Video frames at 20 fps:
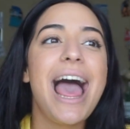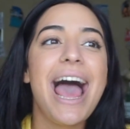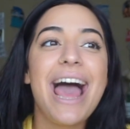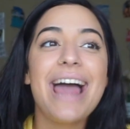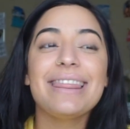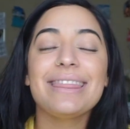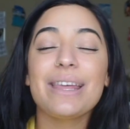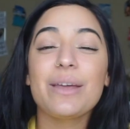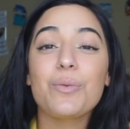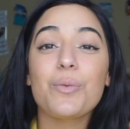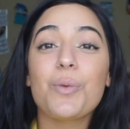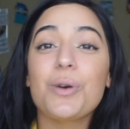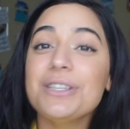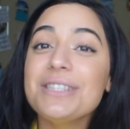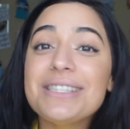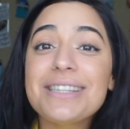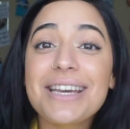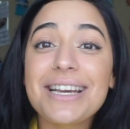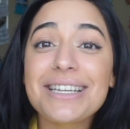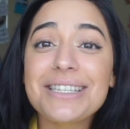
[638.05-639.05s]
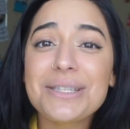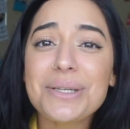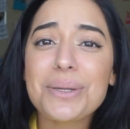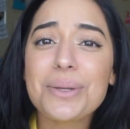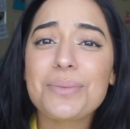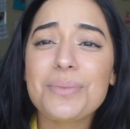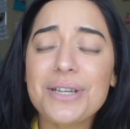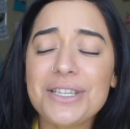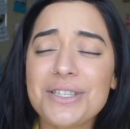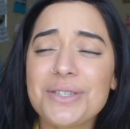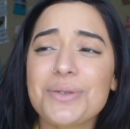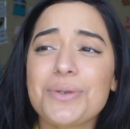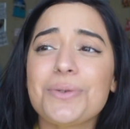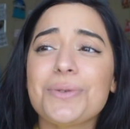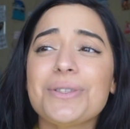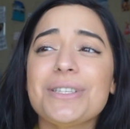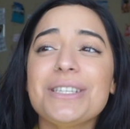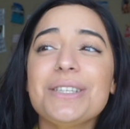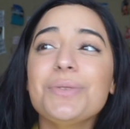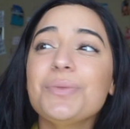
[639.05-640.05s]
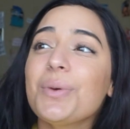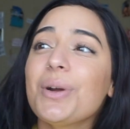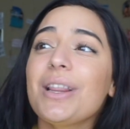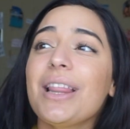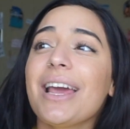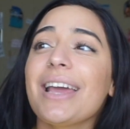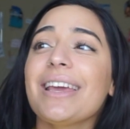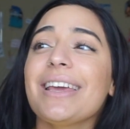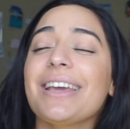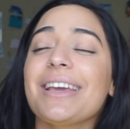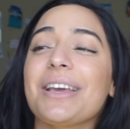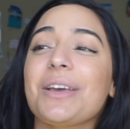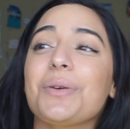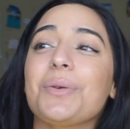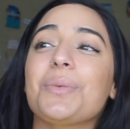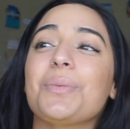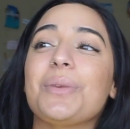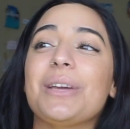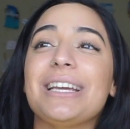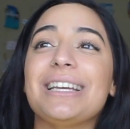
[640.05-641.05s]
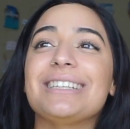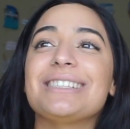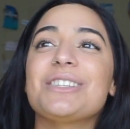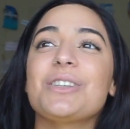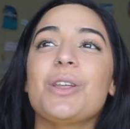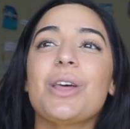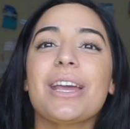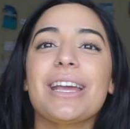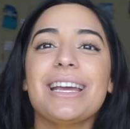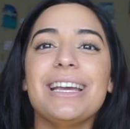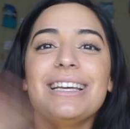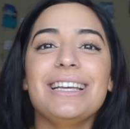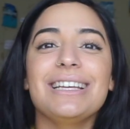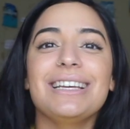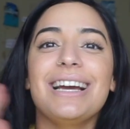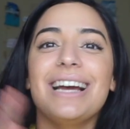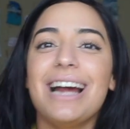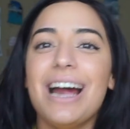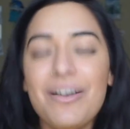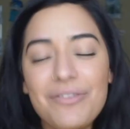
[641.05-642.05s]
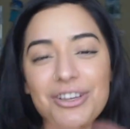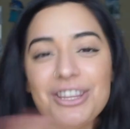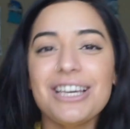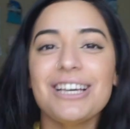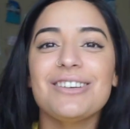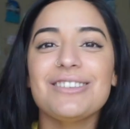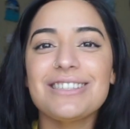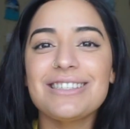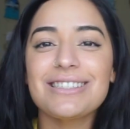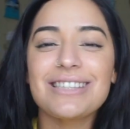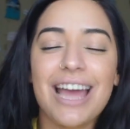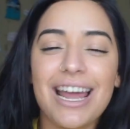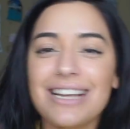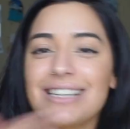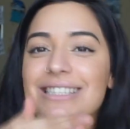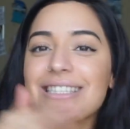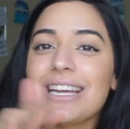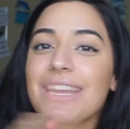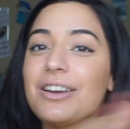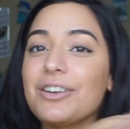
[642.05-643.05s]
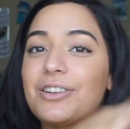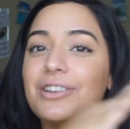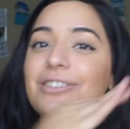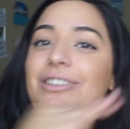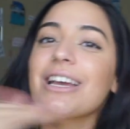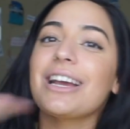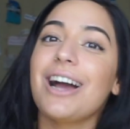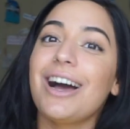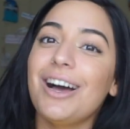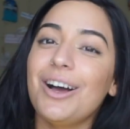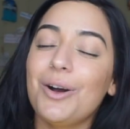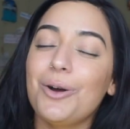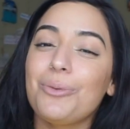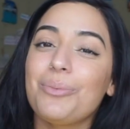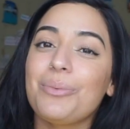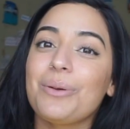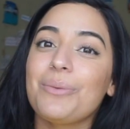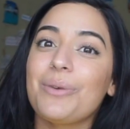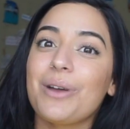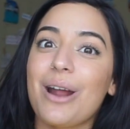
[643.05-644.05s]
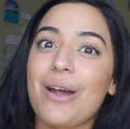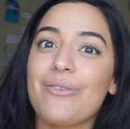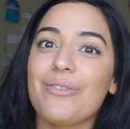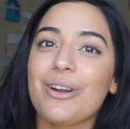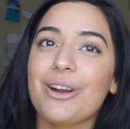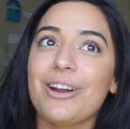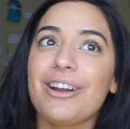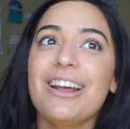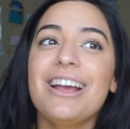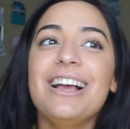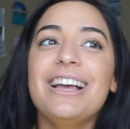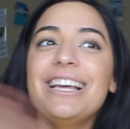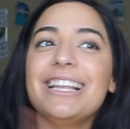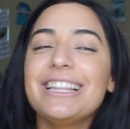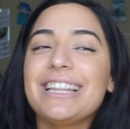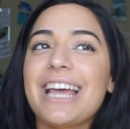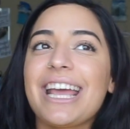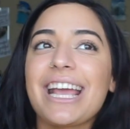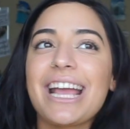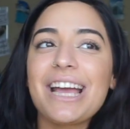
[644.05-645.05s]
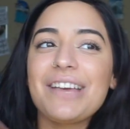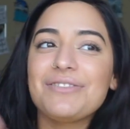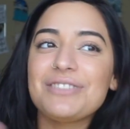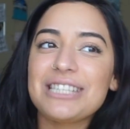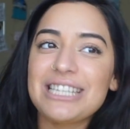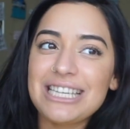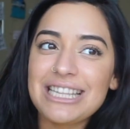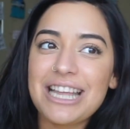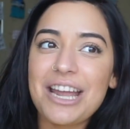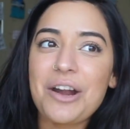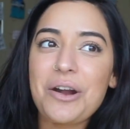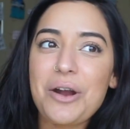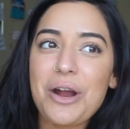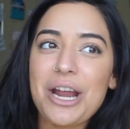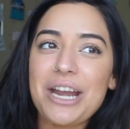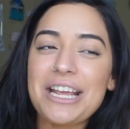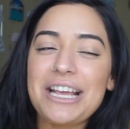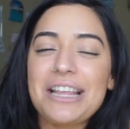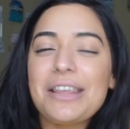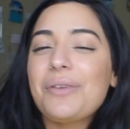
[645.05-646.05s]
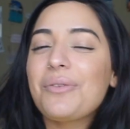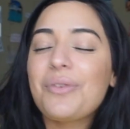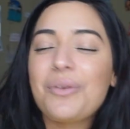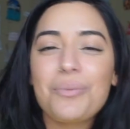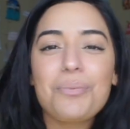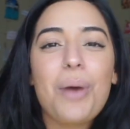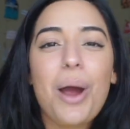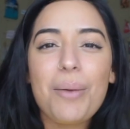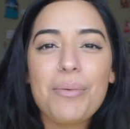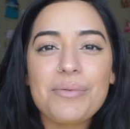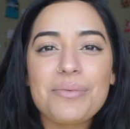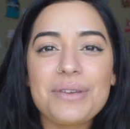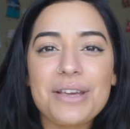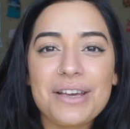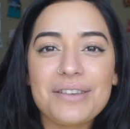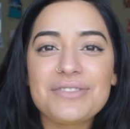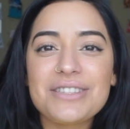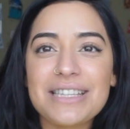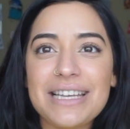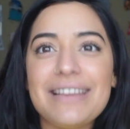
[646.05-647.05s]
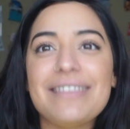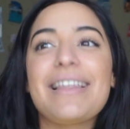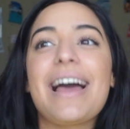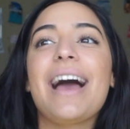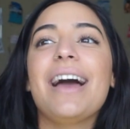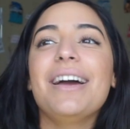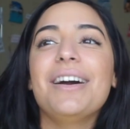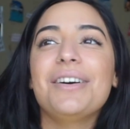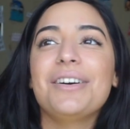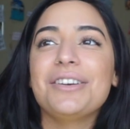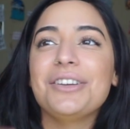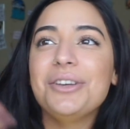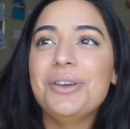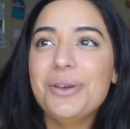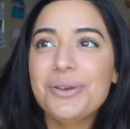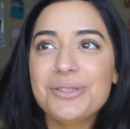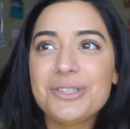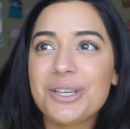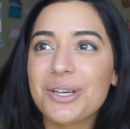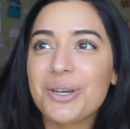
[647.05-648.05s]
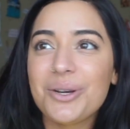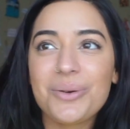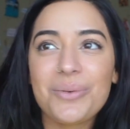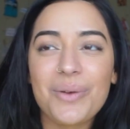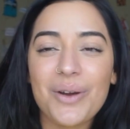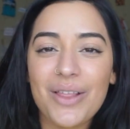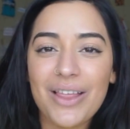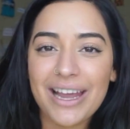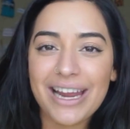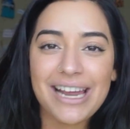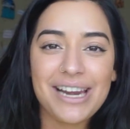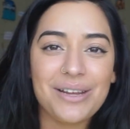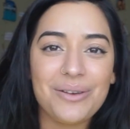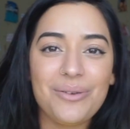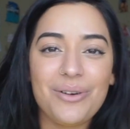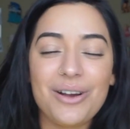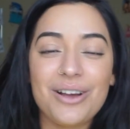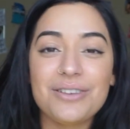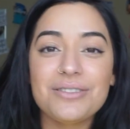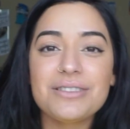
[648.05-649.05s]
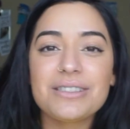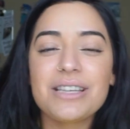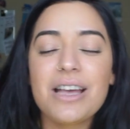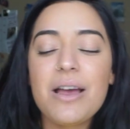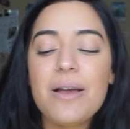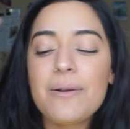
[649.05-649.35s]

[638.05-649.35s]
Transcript: And then once they get to the muscle, this is where like it killed me. So like everything else is kind of standard, they cut open, whatever. Like I've seen that already, and you probably have seen that on YouTube or like anywhere else.